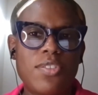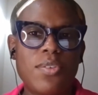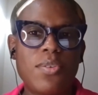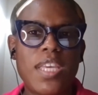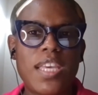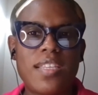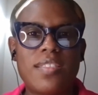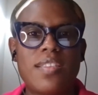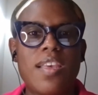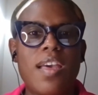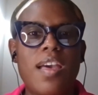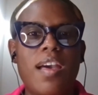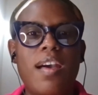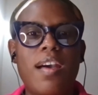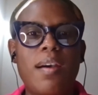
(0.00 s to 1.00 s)
So yes,
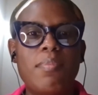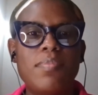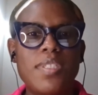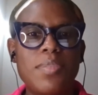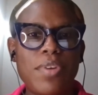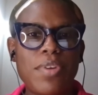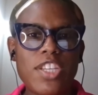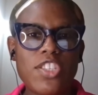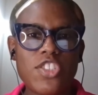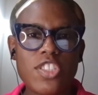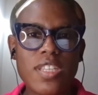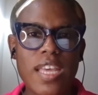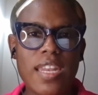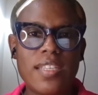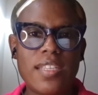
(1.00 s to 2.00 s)

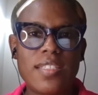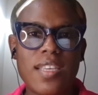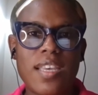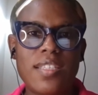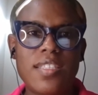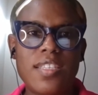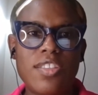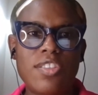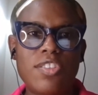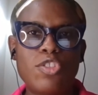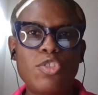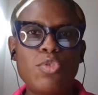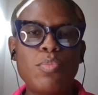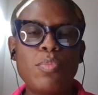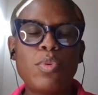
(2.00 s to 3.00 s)
depression and anxiety are the
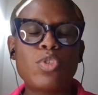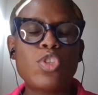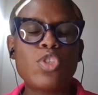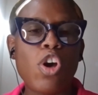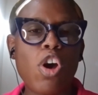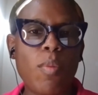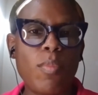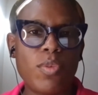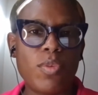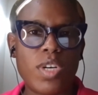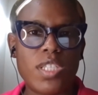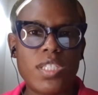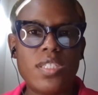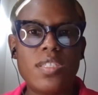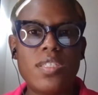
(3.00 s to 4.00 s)
two most common
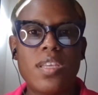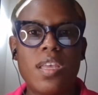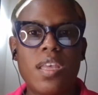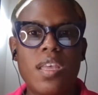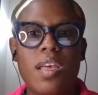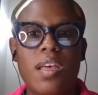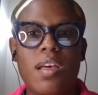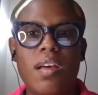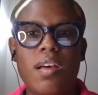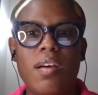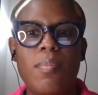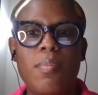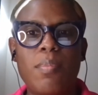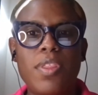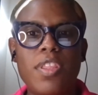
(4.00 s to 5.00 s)
ones,
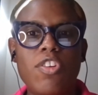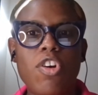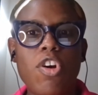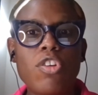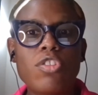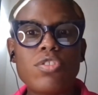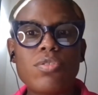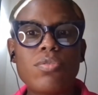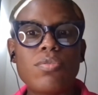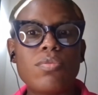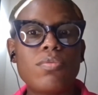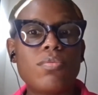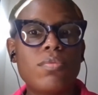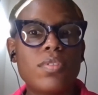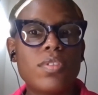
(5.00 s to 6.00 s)
but there are
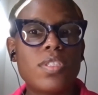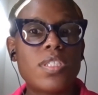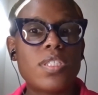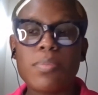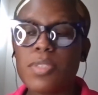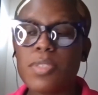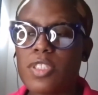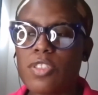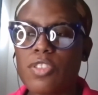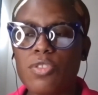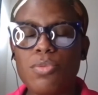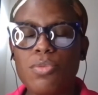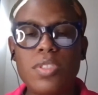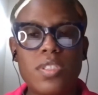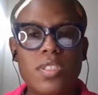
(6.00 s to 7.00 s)
also
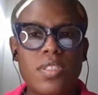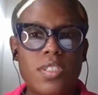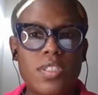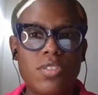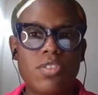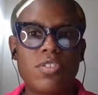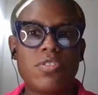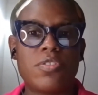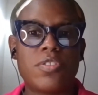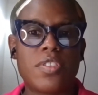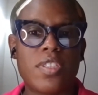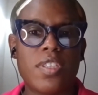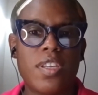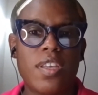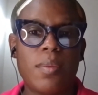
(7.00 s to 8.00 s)
substance use
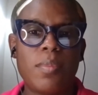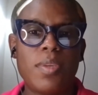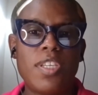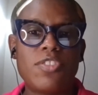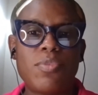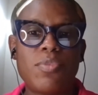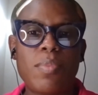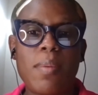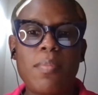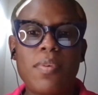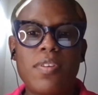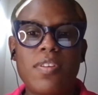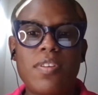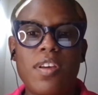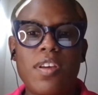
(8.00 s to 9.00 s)
disorders, because
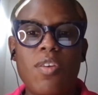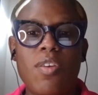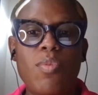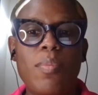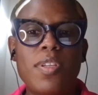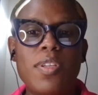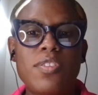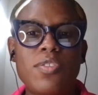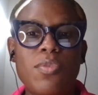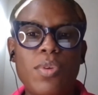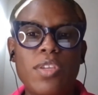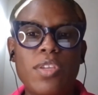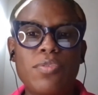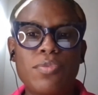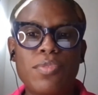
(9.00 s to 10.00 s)
remember, a woman
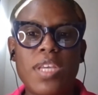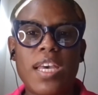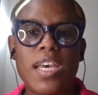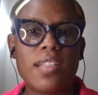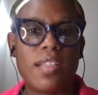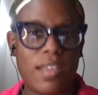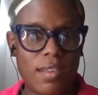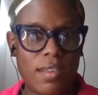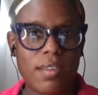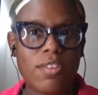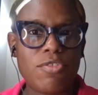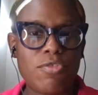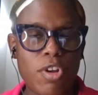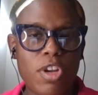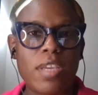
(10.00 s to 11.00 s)
going through that
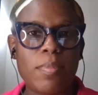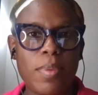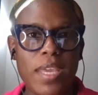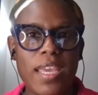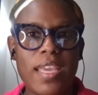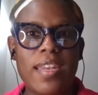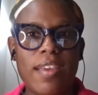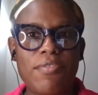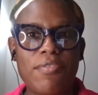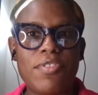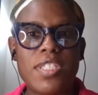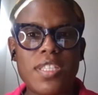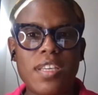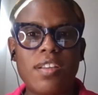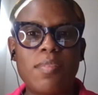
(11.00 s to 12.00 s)
chronic pain
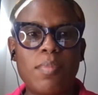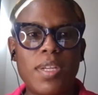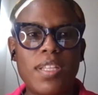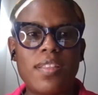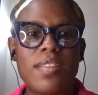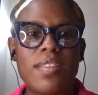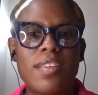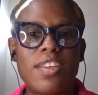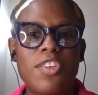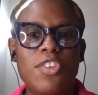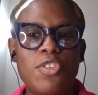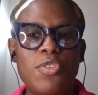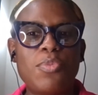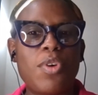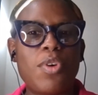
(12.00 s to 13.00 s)
every single month,
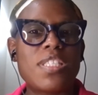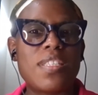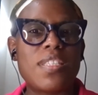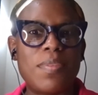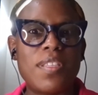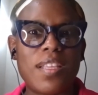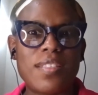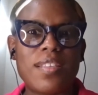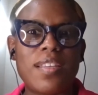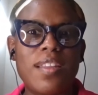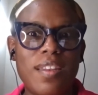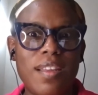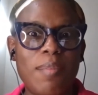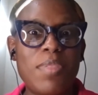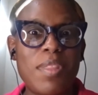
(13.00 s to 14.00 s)
you want something that's going
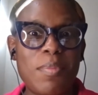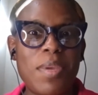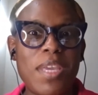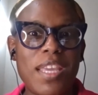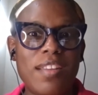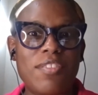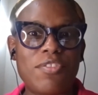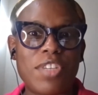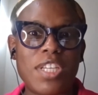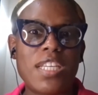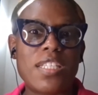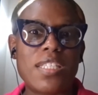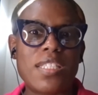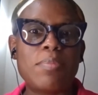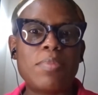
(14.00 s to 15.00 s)
to numb the pain,
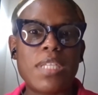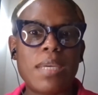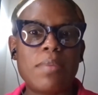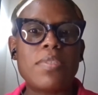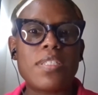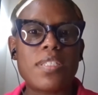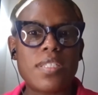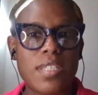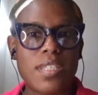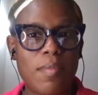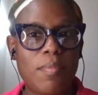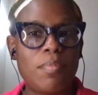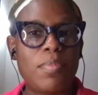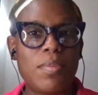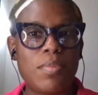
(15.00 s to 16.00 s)
right? And sometimes
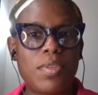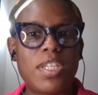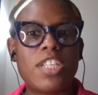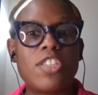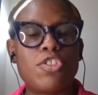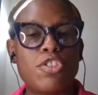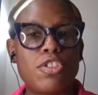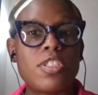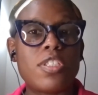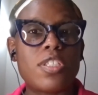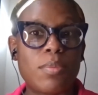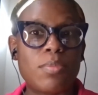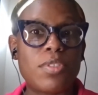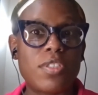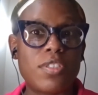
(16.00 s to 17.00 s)
some people can turn to
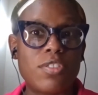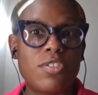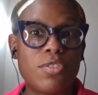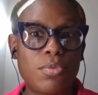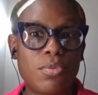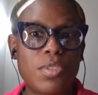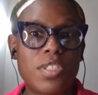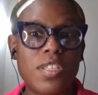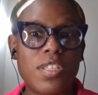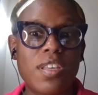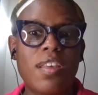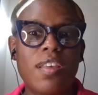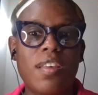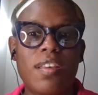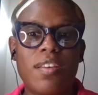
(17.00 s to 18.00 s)
substance use.
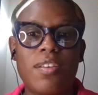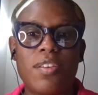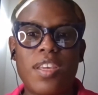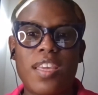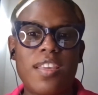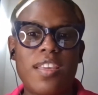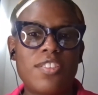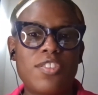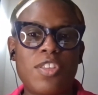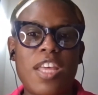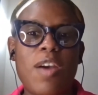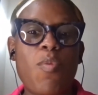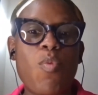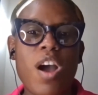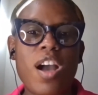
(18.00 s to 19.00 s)
Okay, so
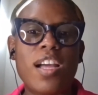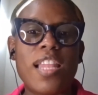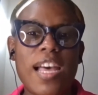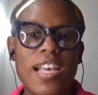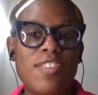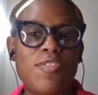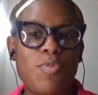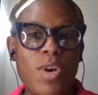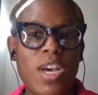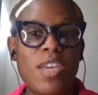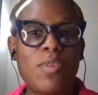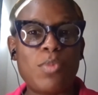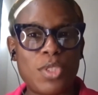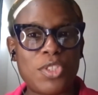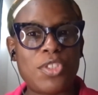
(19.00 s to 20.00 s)
that one glass of
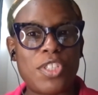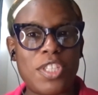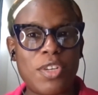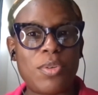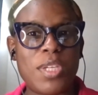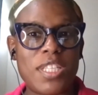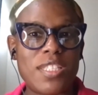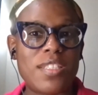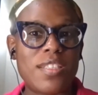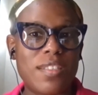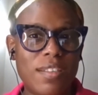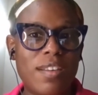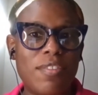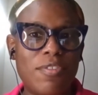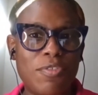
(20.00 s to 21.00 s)
wine will turn out into
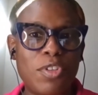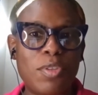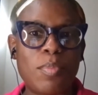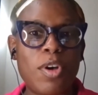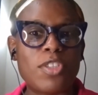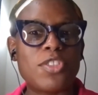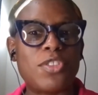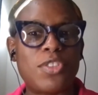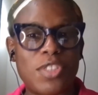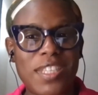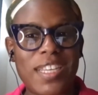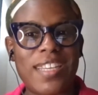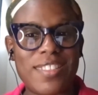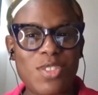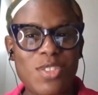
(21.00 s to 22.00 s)
a full
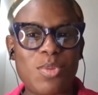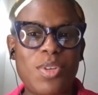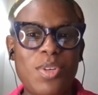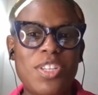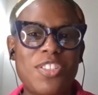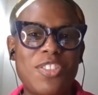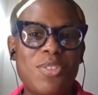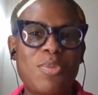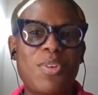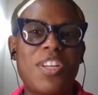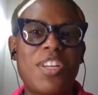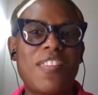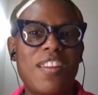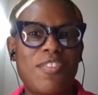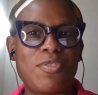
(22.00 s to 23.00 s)
bottle and so on and so
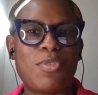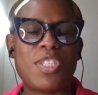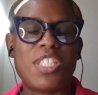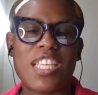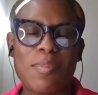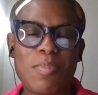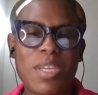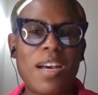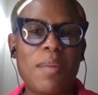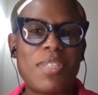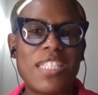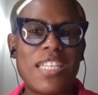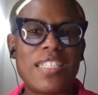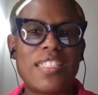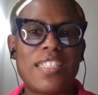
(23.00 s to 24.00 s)
on. And then of course it can become
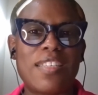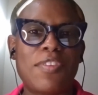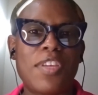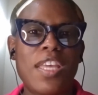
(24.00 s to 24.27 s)
addictive.